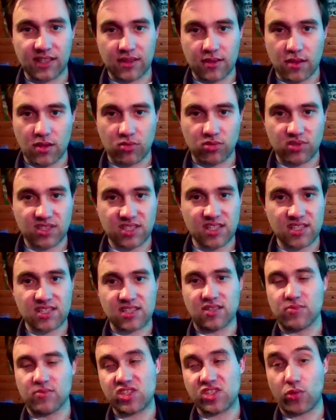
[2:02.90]
in those
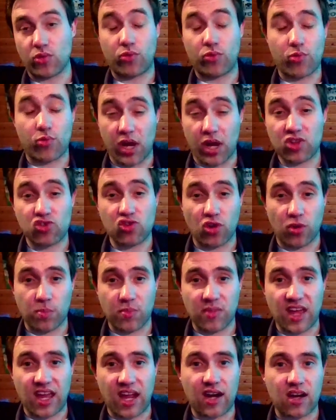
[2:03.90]
systems, so great
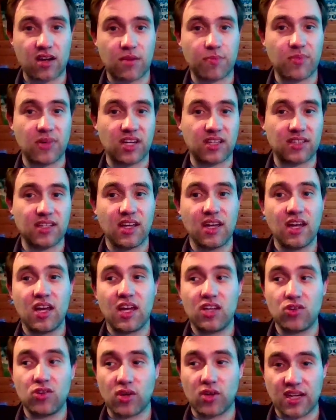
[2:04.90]
job there, but
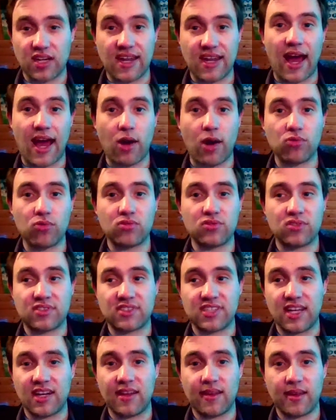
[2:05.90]
you're now
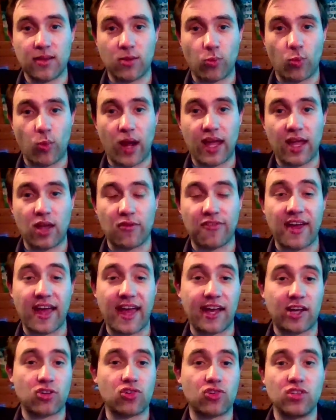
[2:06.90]
standing in the way of
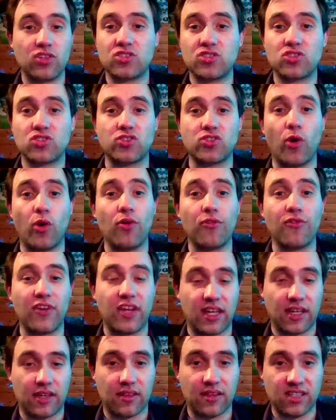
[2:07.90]
actually
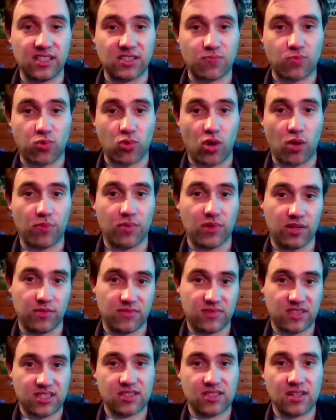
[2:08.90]
solving these
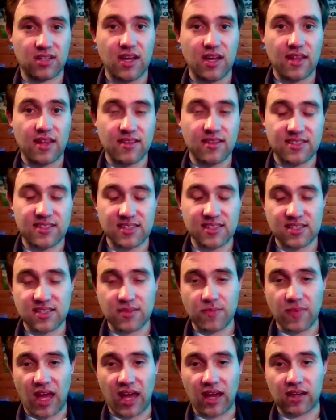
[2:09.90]
problems, the
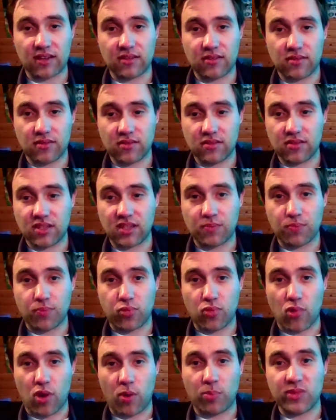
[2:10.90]
systematic
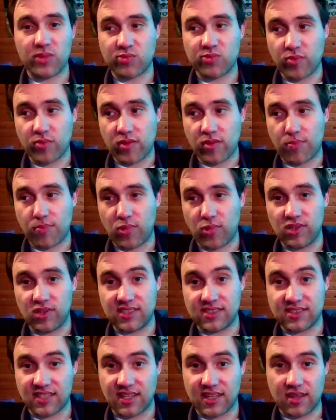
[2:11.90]
problems with
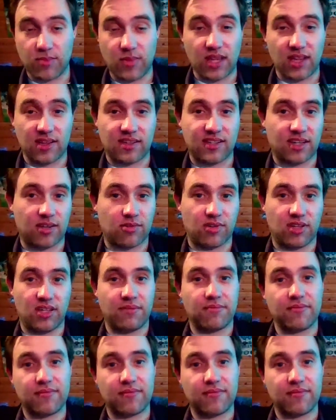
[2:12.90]
policing and the military.